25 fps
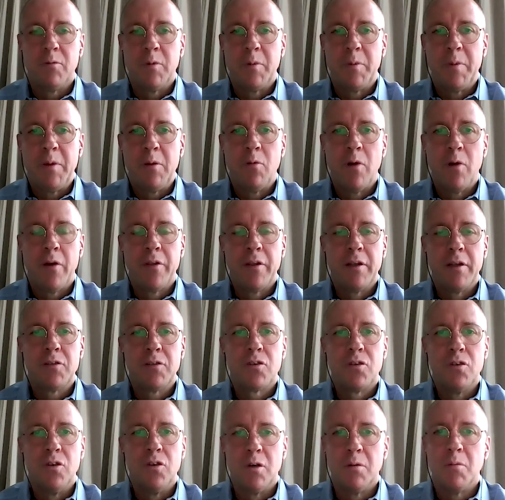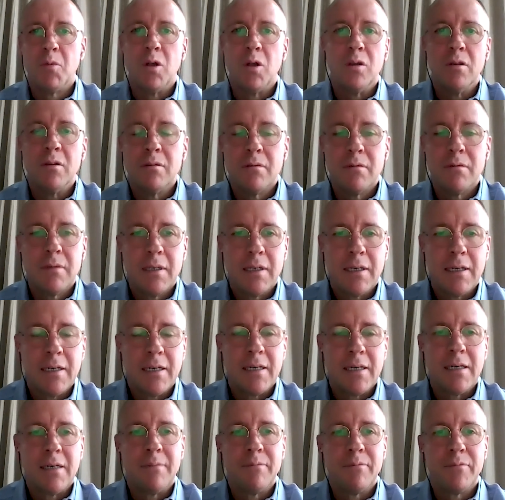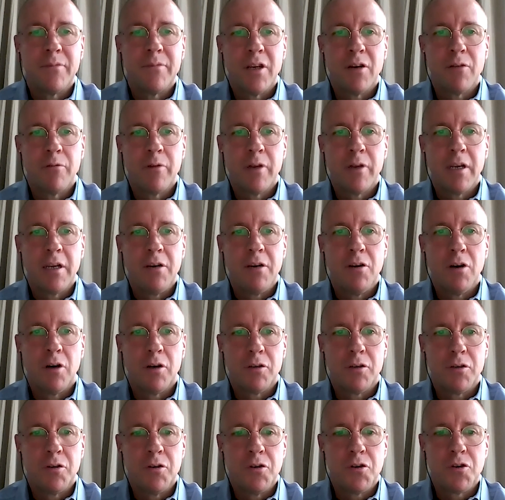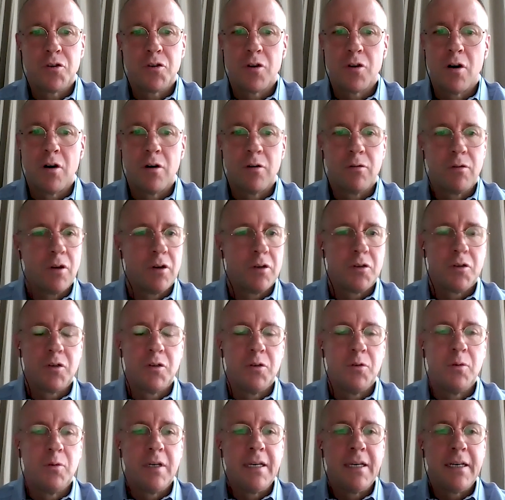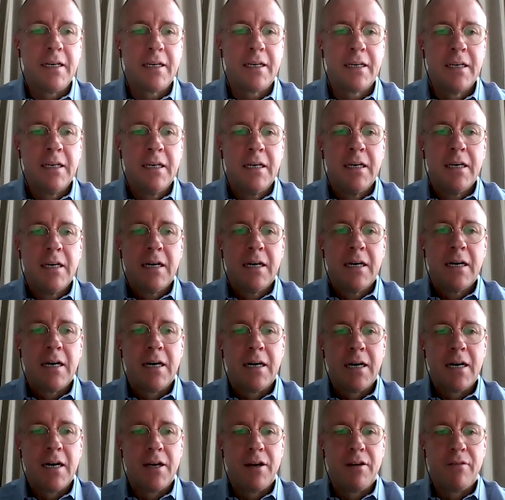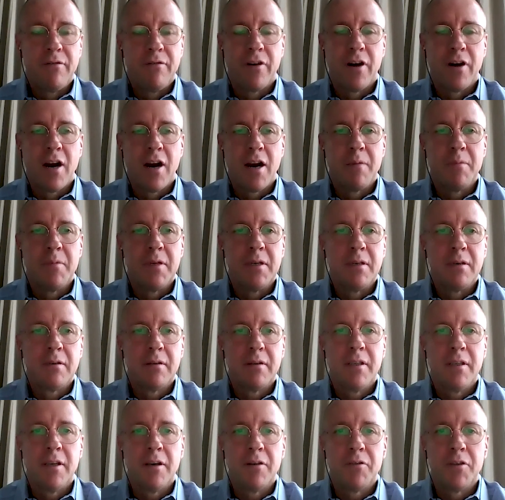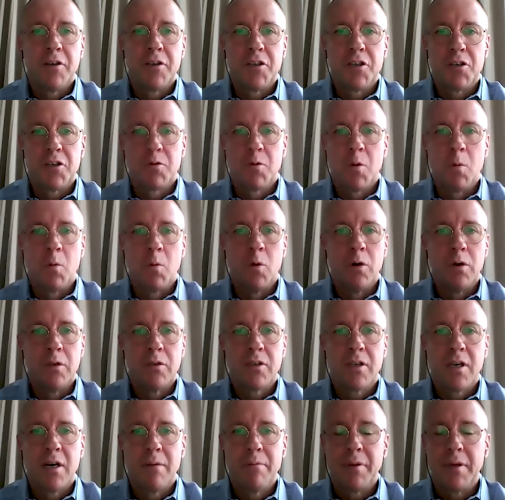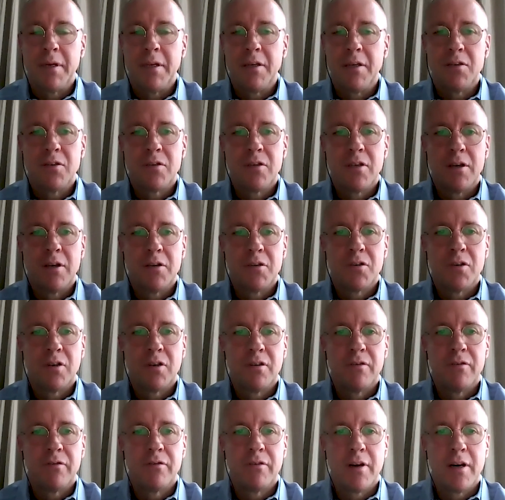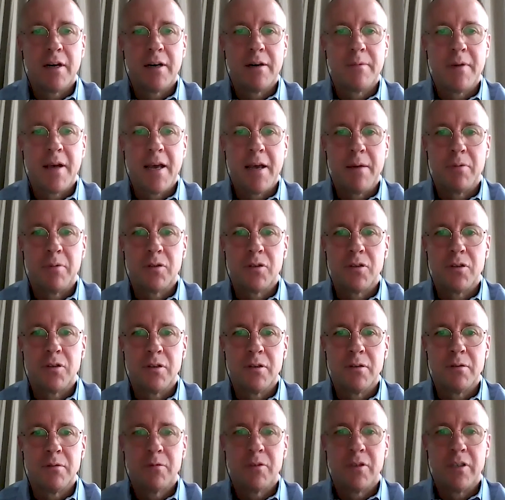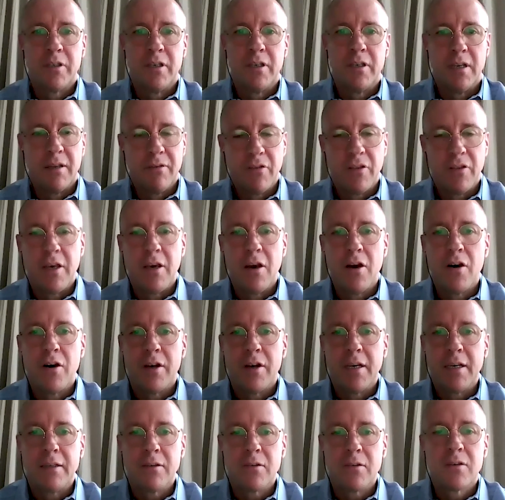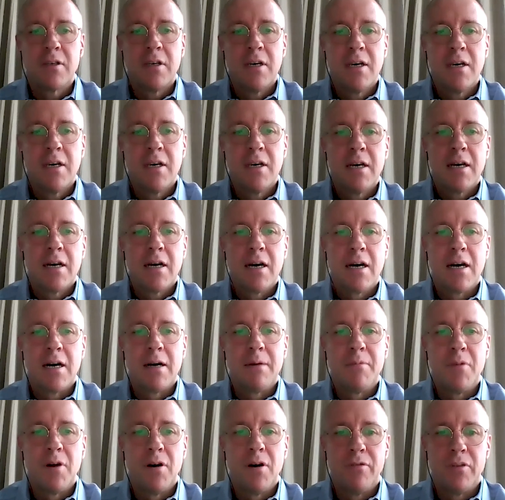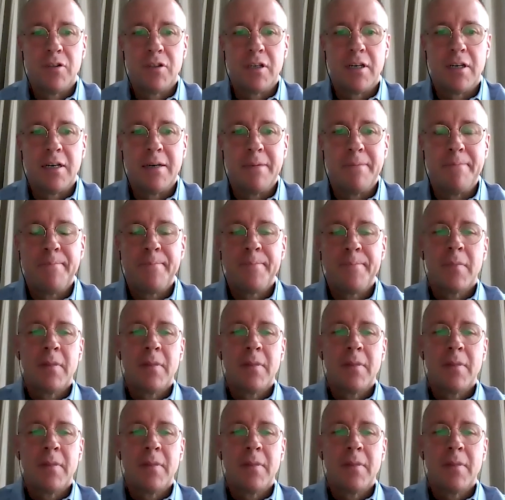would be one that's normal. You know, really not too strong, not too weak, an environment, you know, that just rewards companies that are sort of able to deliver the earnings over time.